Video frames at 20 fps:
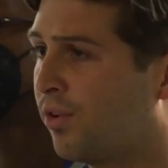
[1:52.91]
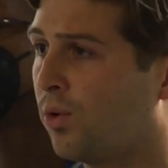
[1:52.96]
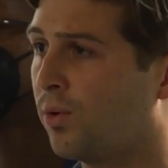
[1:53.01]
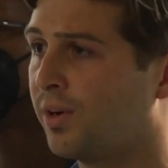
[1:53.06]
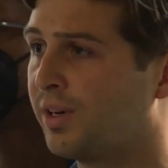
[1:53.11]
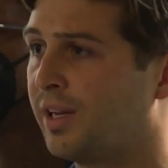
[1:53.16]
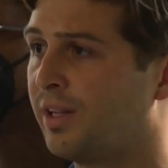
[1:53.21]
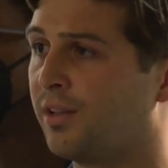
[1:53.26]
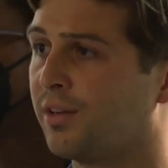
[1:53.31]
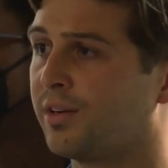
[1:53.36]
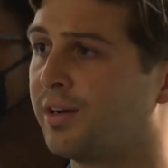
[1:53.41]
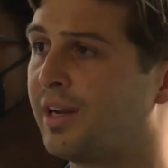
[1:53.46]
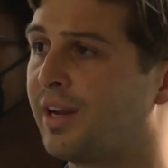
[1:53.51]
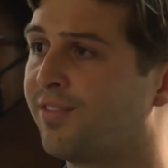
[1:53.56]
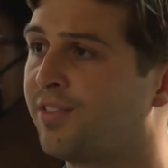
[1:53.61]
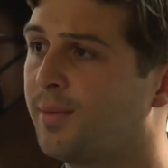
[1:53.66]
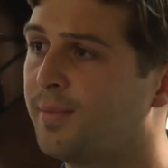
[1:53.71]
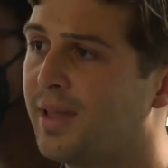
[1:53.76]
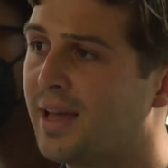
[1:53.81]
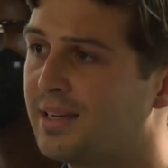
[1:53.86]
forward and
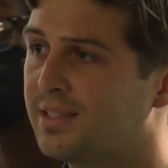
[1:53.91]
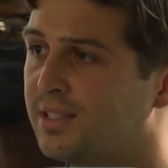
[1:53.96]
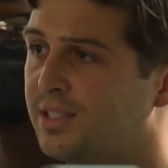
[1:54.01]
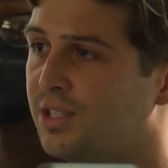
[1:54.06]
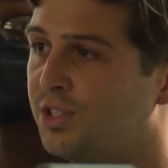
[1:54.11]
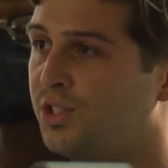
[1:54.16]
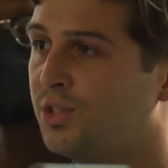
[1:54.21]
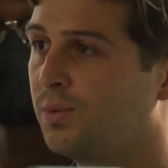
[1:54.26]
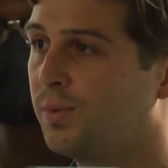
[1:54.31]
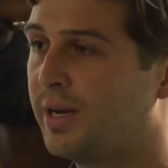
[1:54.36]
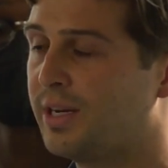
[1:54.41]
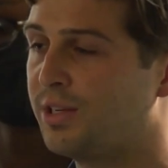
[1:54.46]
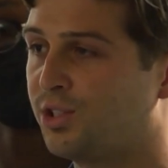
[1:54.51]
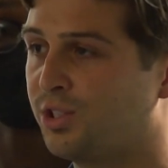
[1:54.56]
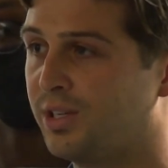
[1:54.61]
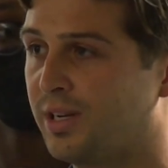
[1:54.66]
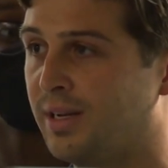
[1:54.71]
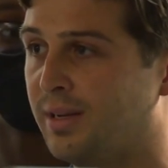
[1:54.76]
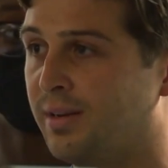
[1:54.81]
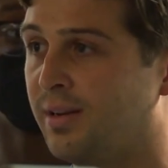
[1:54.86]
learning from that
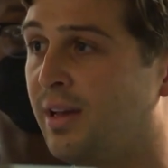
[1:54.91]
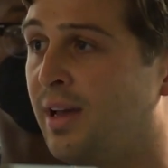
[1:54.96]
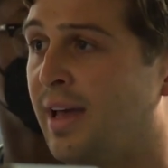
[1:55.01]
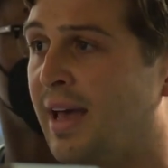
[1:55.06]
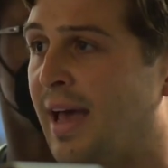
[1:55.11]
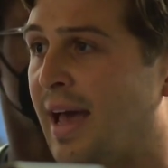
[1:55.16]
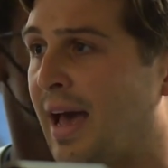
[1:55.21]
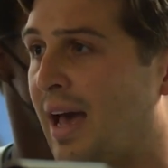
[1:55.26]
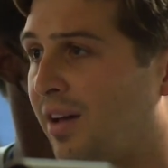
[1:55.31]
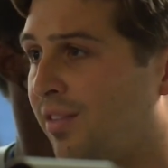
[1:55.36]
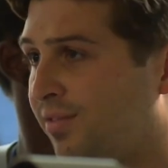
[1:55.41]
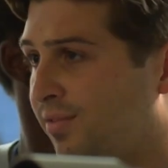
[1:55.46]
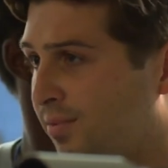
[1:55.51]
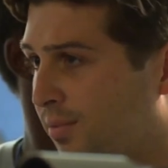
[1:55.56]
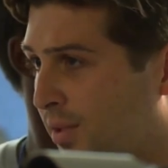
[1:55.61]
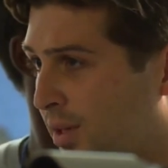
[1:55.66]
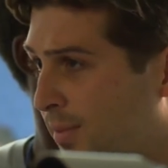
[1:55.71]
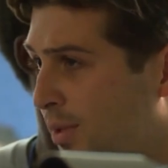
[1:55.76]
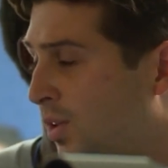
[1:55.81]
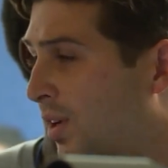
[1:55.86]
situation,
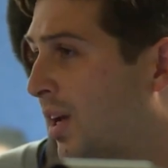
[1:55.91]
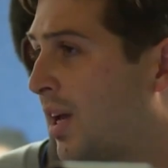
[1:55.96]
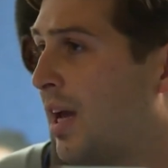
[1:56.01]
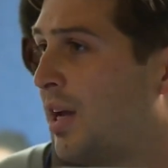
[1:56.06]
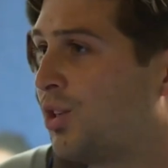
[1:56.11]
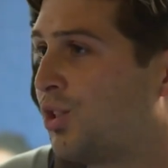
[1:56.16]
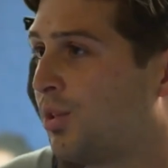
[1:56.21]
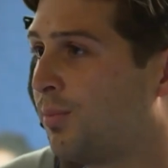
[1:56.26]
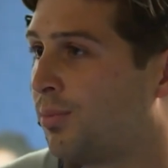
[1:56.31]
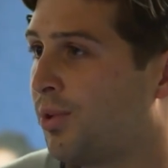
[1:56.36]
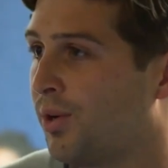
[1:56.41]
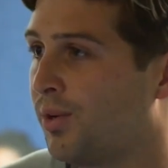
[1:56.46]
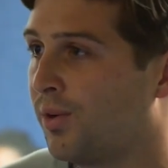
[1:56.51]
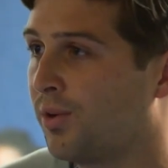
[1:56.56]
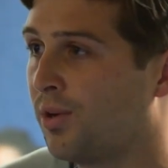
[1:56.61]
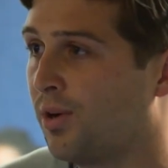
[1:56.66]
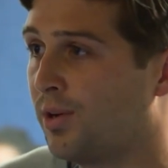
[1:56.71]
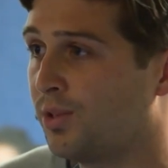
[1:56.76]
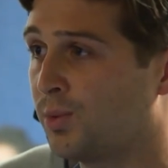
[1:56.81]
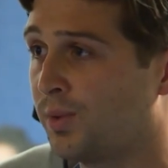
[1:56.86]
have communication
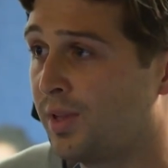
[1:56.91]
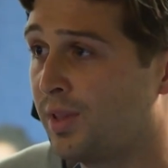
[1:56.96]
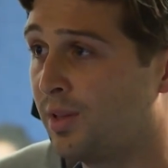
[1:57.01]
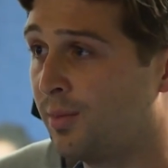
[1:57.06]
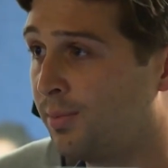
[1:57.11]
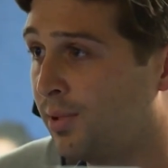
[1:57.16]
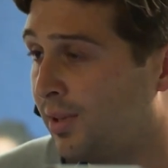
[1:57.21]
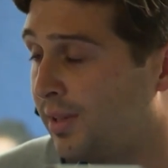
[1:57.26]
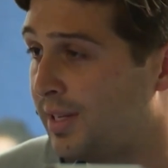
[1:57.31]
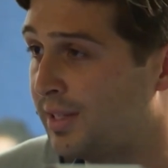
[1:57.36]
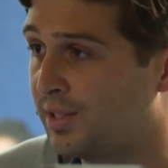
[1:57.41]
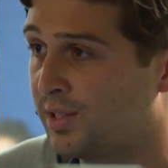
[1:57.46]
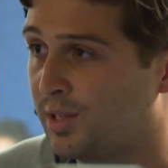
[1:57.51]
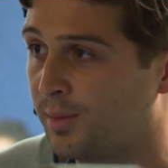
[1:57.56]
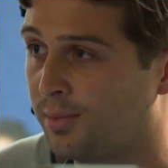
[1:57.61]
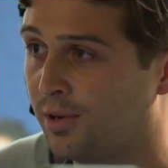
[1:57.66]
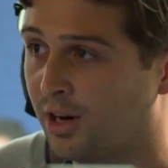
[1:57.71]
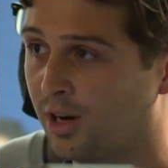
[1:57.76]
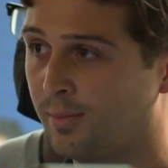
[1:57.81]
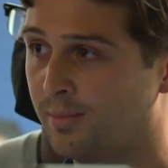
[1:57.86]
protocols within the police
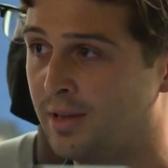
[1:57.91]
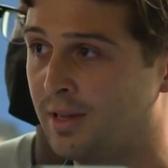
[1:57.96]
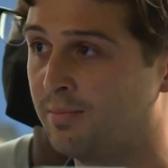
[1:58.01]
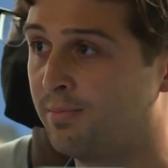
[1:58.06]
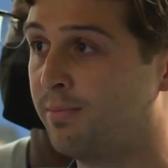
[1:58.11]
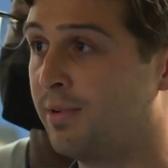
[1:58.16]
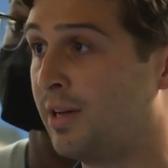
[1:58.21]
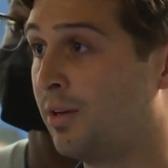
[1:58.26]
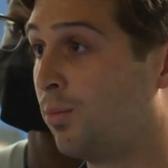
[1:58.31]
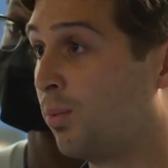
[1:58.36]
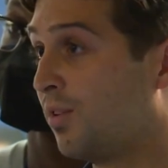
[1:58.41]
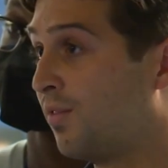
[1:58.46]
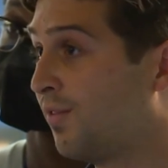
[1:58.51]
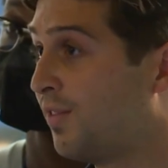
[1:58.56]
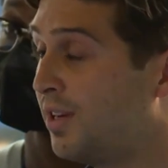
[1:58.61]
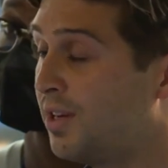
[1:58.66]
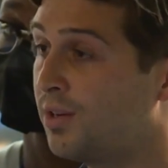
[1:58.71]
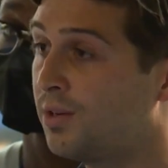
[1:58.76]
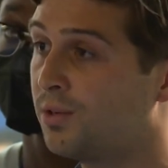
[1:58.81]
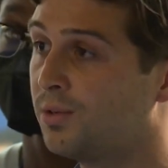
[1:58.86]
department been
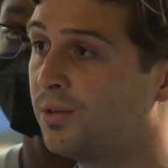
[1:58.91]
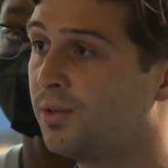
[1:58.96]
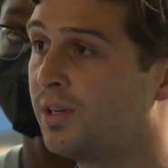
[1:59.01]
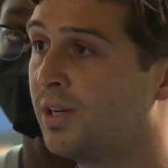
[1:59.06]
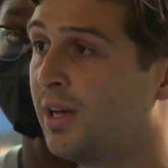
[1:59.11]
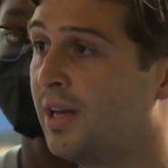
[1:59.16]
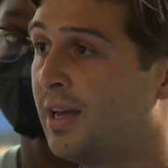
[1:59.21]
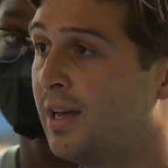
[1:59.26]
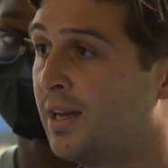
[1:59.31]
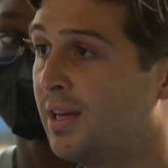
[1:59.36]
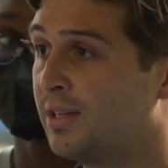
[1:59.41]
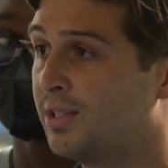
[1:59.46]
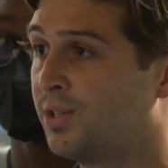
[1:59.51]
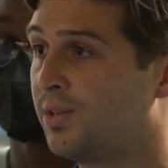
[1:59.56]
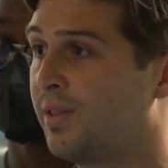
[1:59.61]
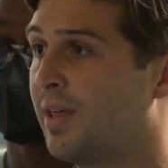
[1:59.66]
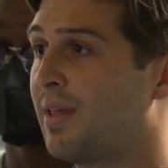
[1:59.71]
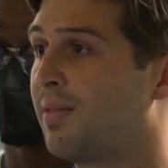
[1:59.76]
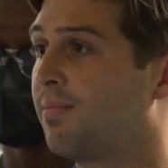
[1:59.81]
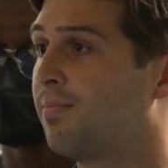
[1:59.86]
reviewed
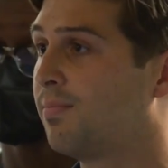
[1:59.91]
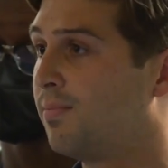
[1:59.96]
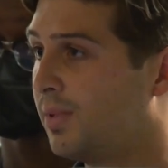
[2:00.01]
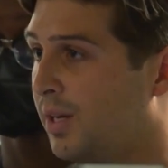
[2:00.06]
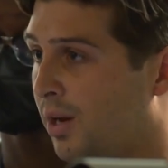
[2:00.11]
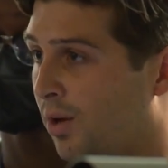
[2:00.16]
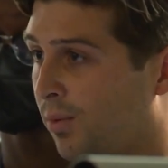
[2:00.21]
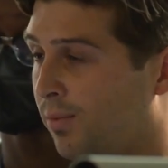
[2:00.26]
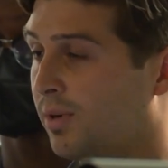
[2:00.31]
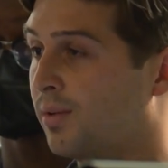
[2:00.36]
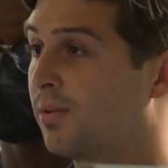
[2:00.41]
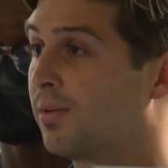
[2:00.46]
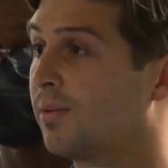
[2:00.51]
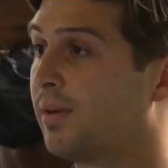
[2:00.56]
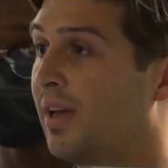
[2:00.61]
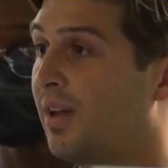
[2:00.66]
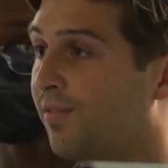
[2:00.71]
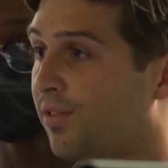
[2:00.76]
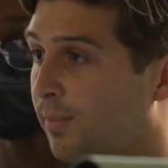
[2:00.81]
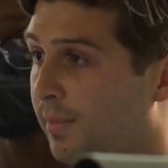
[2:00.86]
so that, you know,
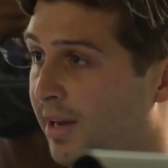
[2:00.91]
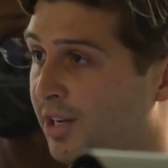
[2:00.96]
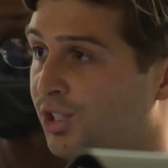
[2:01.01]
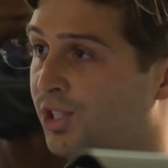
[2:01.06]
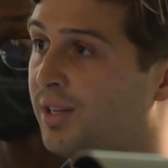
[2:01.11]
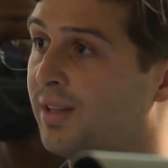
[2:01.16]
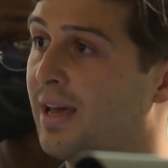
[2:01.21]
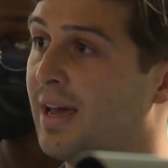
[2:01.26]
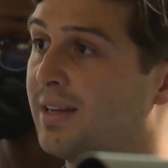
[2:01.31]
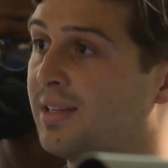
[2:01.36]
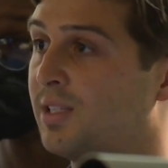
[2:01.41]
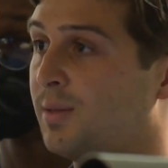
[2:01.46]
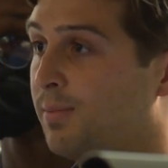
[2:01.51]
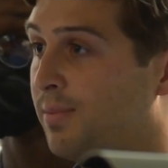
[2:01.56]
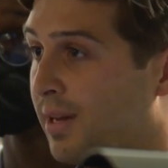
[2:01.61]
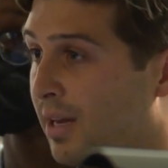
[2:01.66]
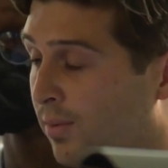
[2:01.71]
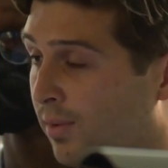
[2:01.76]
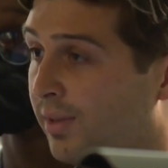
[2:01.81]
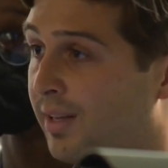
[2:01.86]
information that's
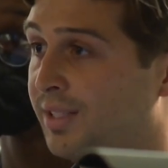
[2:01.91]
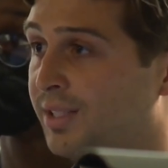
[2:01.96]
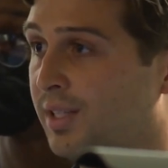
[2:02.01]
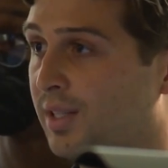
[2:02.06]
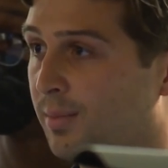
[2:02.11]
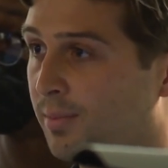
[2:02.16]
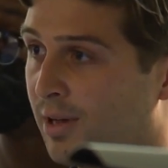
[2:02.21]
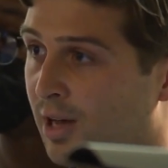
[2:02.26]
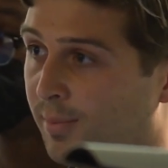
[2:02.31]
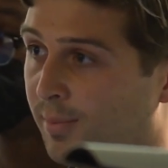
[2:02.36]
being released to the